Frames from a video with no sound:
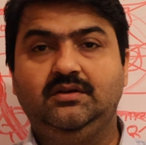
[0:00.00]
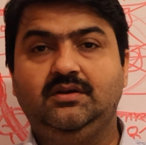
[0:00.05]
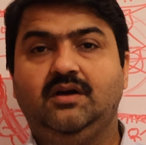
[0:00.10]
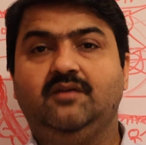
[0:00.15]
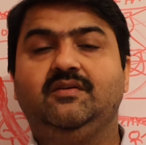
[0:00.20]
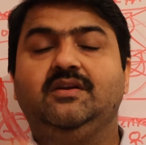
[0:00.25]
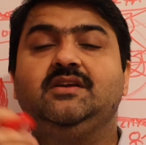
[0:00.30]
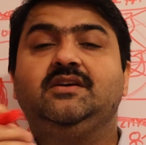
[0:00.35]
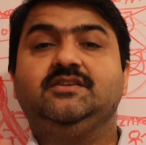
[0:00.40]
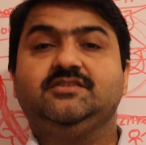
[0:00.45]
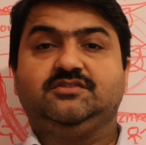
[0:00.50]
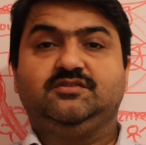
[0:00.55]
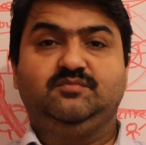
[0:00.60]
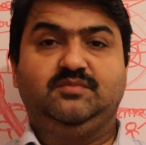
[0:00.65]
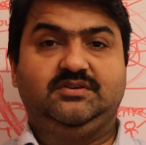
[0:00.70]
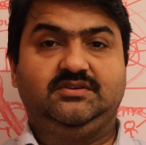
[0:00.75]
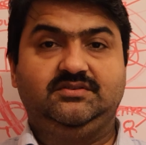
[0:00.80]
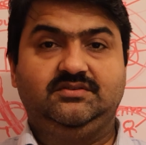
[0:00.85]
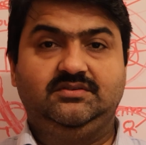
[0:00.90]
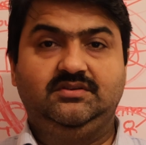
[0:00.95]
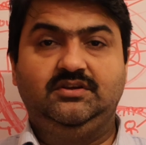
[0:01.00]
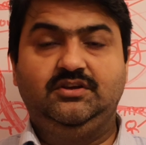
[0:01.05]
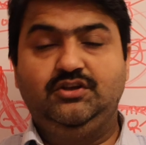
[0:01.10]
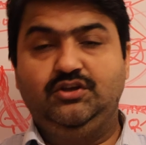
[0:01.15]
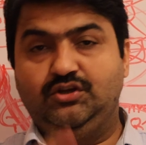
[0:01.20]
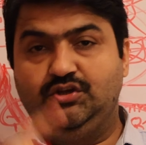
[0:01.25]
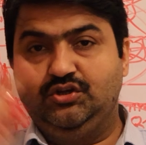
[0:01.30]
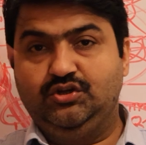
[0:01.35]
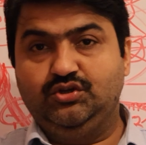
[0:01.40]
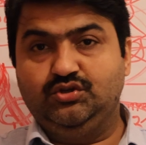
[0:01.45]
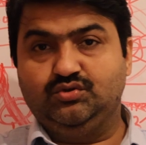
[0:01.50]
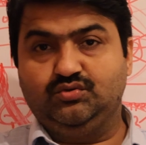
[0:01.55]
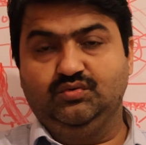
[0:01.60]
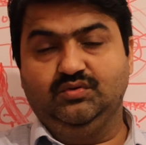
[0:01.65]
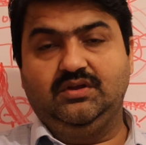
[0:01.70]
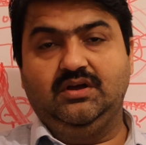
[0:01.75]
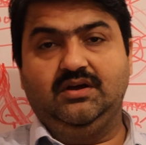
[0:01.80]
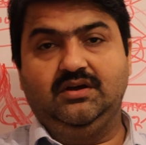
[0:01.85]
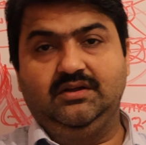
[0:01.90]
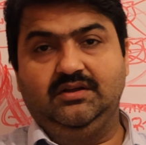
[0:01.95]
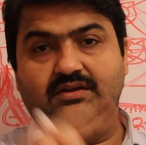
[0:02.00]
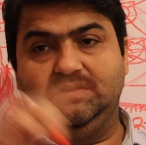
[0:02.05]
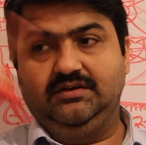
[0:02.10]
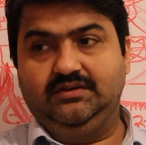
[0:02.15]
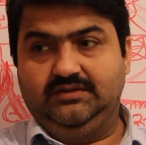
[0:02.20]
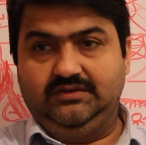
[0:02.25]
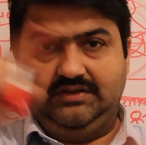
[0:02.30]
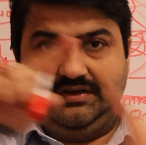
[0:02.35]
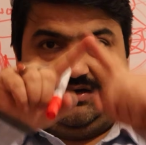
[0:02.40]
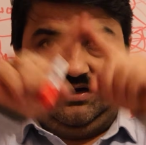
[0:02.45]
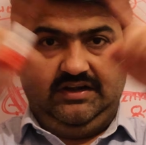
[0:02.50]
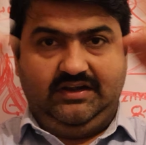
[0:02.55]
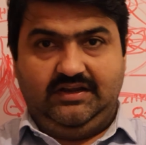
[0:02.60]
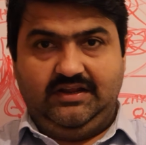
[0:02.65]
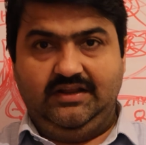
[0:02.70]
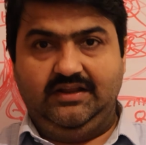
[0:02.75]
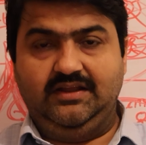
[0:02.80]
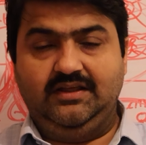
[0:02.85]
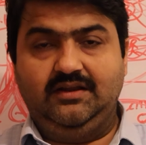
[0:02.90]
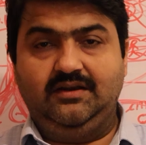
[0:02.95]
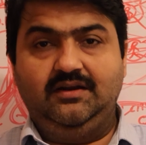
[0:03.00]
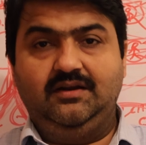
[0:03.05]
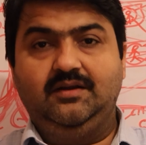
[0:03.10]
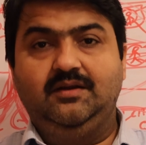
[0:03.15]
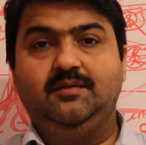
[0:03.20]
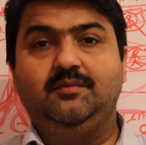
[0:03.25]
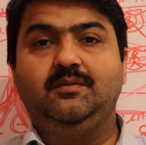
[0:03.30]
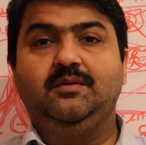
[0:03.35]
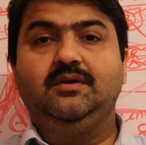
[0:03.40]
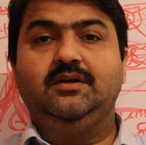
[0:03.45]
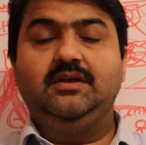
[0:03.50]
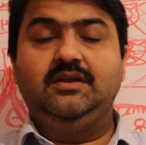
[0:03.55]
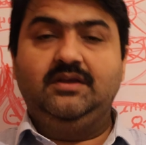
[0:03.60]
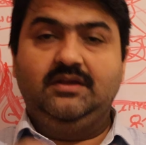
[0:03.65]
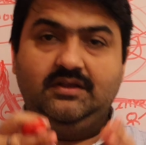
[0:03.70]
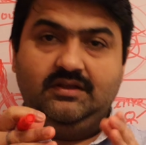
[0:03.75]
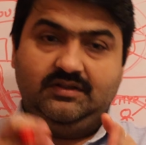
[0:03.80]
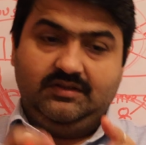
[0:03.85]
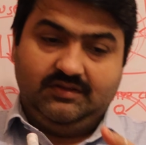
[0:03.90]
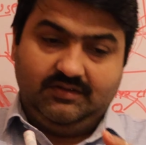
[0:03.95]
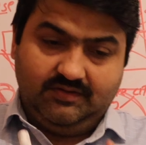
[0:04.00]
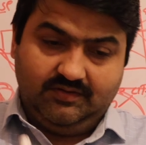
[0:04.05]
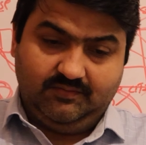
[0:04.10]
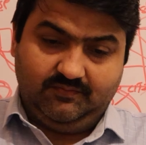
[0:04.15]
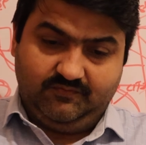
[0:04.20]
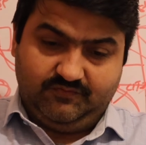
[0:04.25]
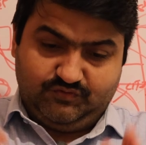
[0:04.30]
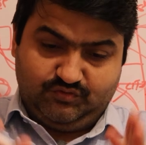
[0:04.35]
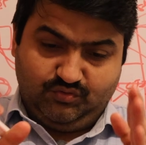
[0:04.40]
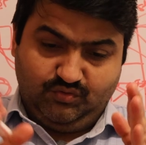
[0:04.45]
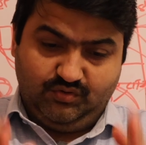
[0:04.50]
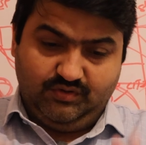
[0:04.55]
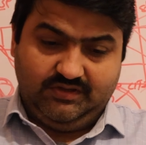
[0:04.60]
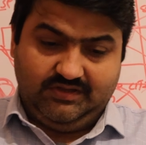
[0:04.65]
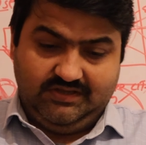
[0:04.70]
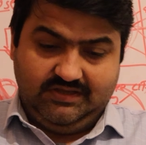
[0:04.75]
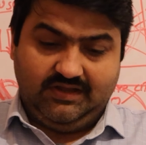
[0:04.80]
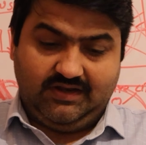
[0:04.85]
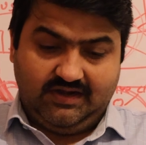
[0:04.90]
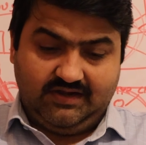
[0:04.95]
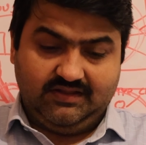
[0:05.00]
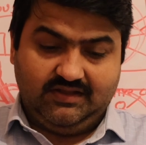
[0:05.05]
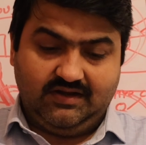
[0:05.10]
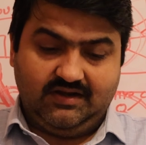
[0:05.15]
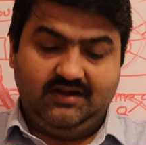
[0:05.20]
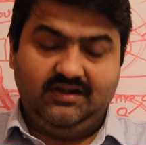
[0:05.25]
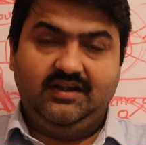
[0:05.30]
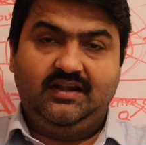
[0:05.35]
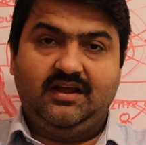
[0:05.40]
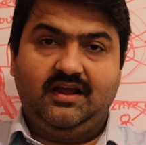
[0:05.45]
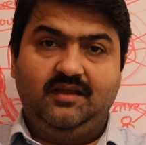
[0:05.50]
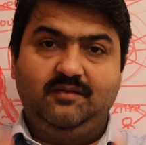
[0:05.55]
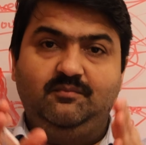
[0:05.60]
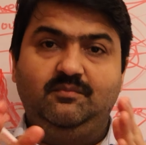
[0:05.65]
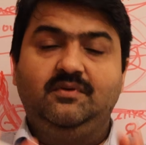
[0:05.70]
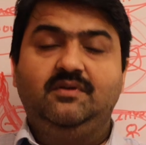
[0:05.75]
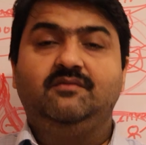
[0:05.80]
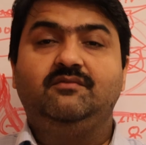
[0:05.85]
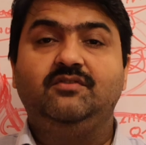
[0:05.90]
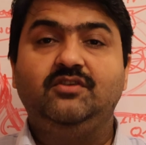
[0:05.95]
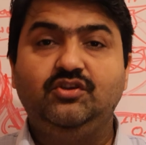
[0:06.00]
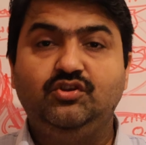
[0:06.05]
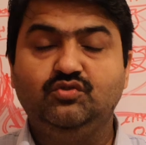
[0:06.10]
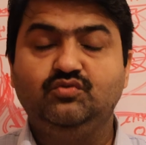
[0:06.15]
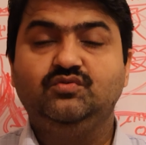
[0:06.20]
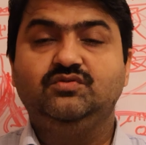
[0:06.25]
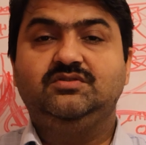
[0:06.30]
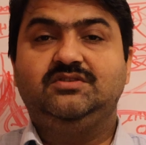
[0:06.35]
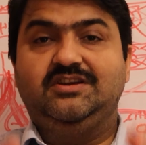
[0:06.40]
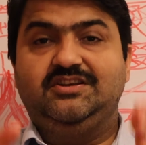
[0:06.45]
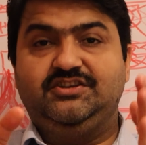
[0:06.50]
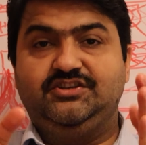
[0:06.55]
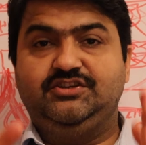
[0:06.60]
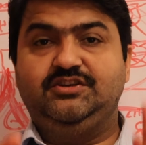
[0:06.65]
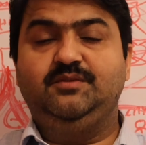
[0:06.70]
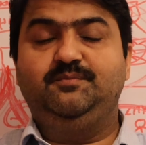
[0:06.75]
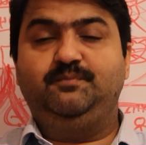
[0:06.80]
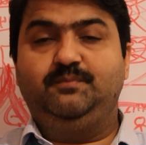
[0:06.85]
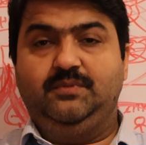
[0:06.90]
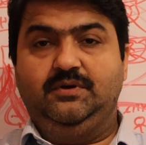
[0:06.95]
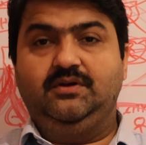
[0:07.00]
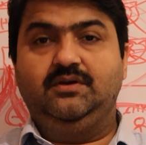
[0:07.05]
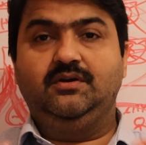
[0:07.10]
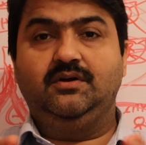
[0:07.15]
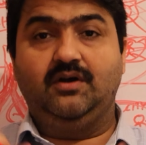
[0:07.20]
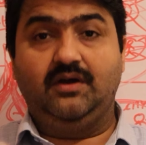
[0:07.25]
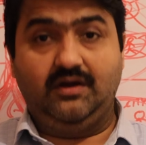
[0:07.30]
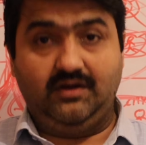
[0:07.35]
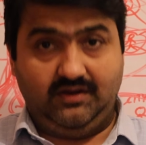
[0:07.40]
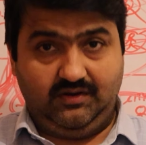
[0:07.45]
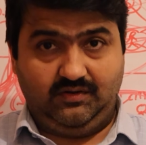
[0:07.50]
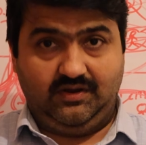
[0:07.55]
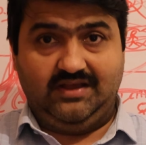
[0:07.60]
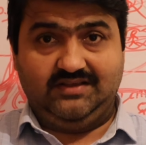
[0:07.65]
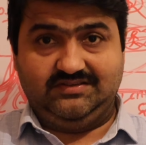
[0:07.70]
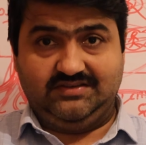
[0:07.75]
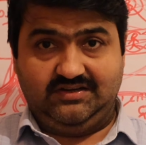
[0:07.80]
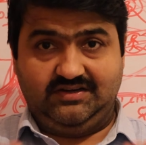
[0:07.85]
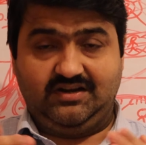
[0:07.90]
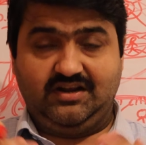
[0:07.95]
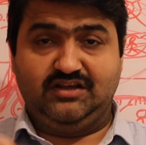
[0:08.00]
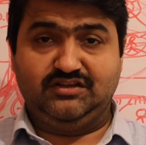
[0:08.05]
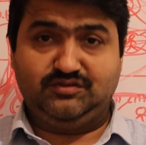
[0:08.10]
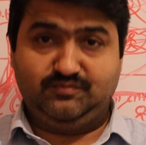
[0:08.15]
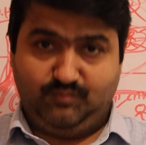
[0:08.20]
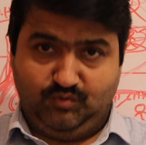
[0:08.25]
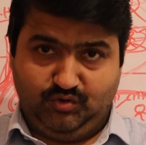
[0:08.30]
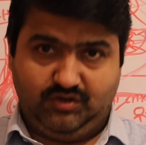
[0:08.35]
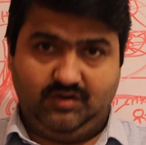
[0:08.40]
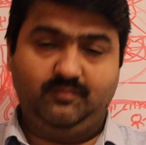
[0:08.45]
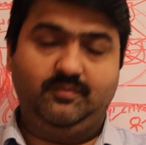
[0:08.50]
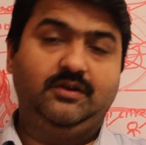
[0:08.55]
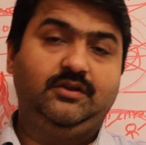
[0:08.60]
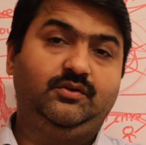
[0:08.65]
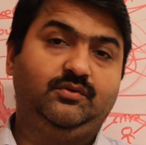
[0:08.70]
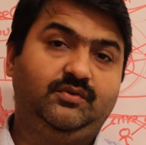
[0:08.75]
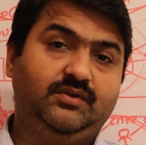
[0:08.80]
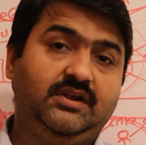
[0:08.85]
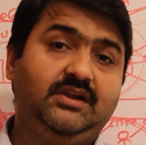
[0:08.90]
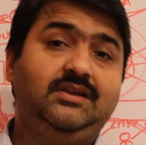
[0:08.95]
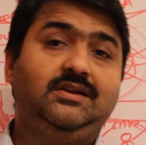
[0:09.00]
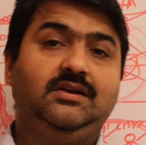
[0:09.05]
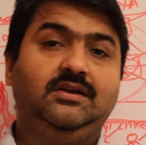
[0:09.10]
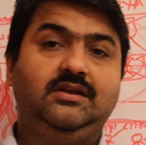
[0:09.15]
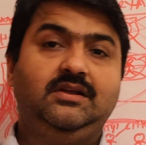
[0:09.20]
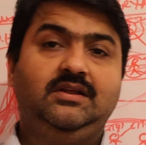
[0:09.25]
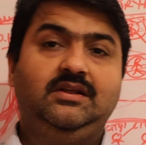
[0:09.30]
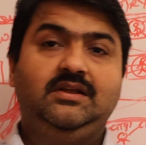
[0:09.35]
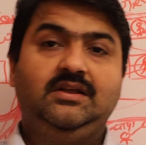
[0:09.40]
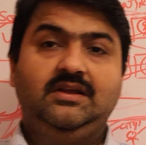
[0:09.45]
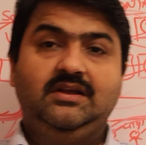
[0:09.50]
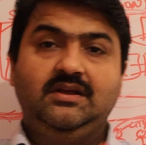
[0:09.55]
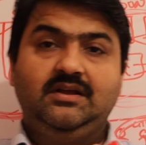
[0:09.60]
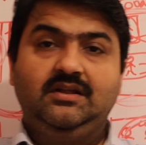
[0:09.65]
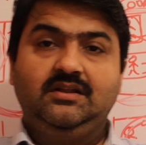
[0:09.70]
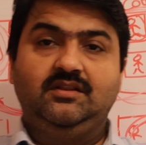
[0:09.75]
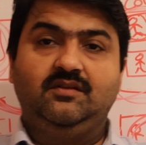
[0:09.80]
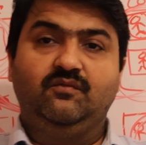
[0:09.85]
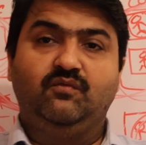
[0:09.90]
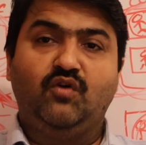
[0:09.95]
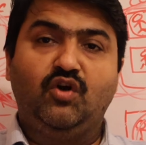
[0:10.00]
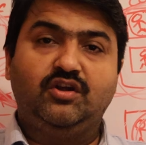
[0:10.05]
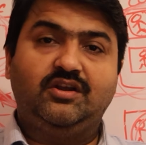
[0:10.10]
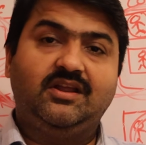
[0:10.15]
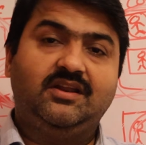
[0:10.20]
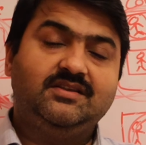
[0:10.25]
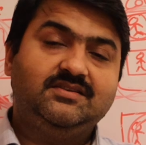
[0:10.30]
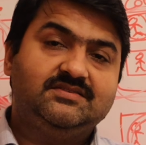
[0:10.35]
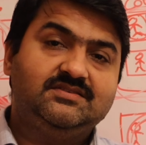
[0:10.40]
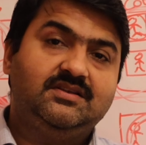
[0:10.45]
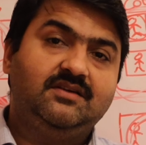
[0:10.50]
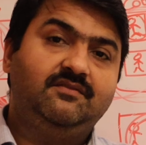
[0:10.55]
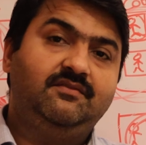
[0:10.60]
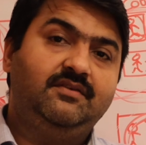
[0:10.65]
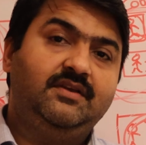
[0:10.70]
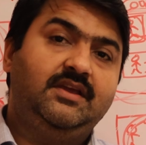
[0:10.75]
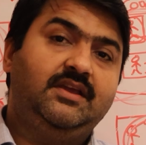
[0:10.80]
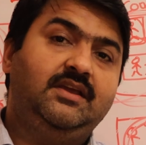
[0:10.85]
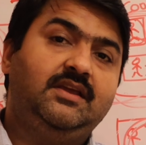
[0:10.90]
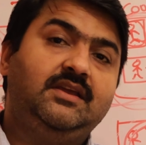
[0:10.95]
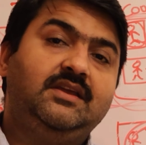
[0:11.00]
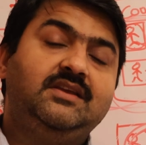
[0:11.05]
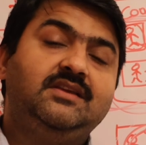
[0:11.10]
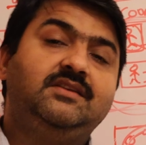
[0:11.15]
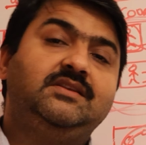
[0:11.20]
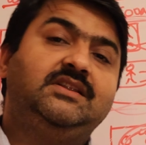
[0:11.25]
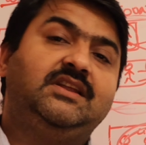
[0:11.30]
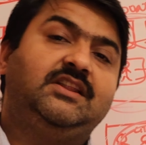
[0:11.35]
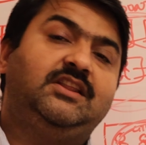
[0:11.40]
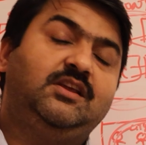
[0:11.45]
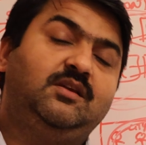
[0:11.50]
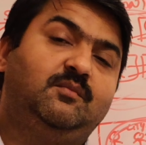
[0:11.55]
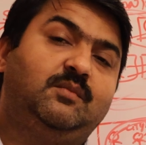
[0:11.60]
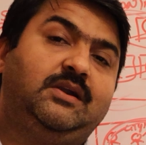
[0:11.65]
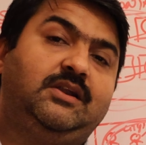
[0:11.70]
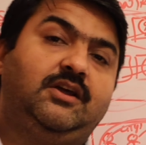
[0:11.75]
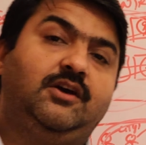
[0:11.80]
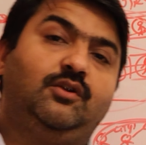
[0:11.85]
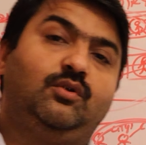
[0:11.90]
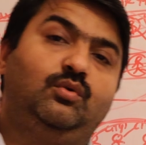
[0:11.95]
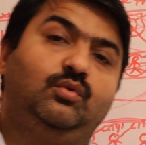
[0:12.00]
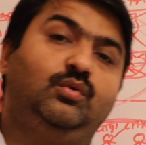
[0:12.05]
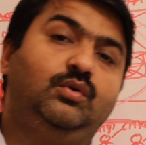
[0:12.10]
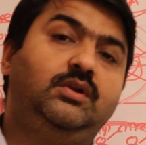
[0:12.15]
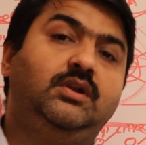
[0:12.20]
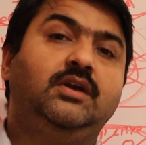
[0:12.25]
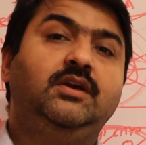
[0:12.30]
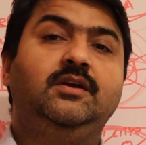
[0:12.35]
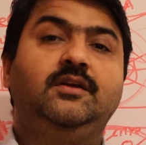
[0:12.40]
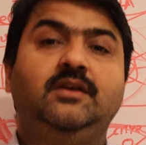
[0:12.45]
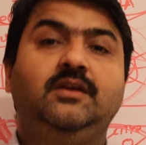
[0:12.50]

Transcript: our customers. So the container, so here at the runtime we use the ship as a transportable unit. The water is the way, nothing but a route.